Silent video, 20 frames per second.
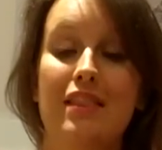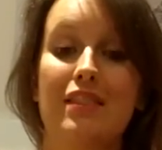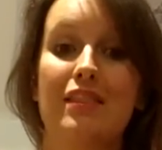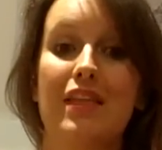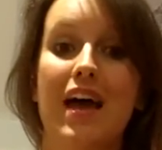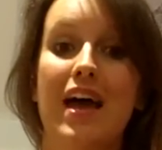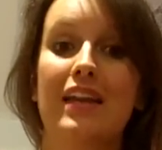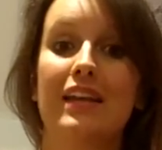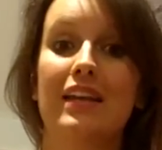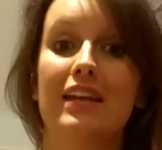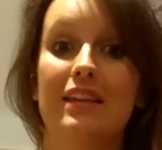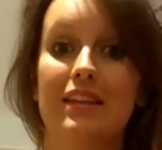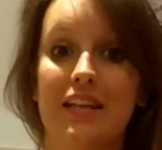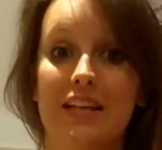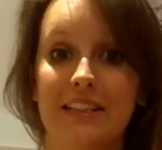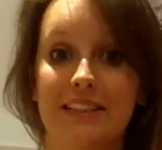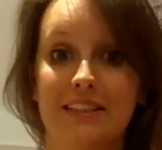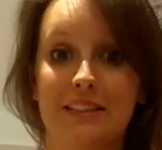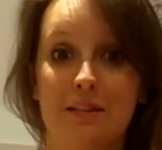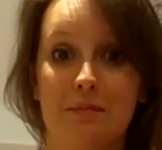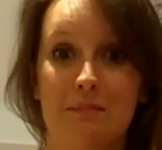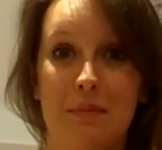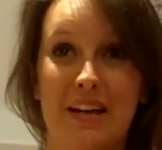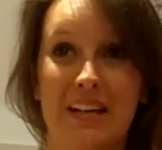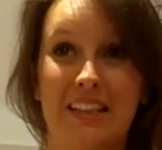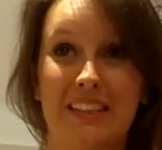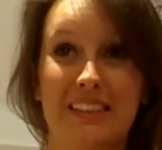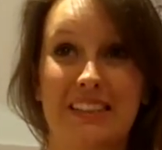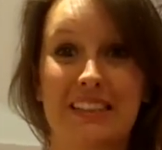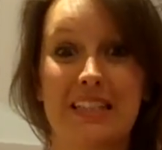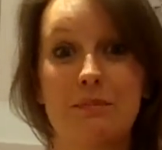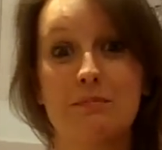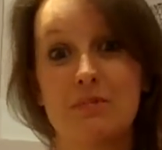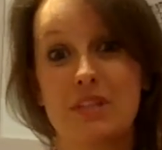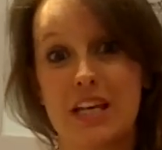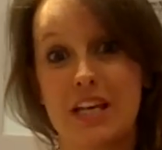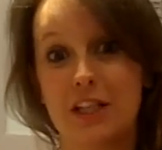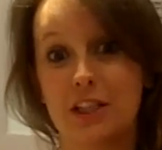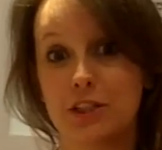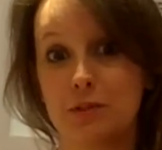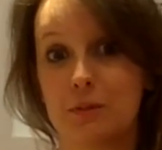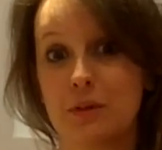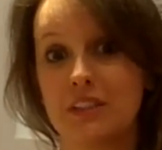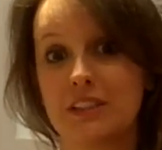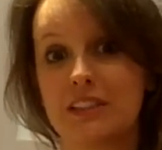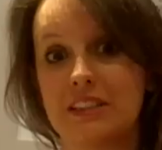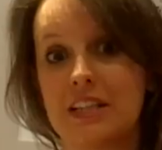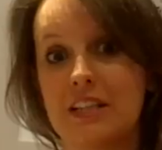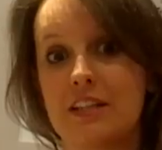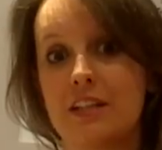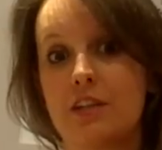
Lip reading: then this might seem to HMRC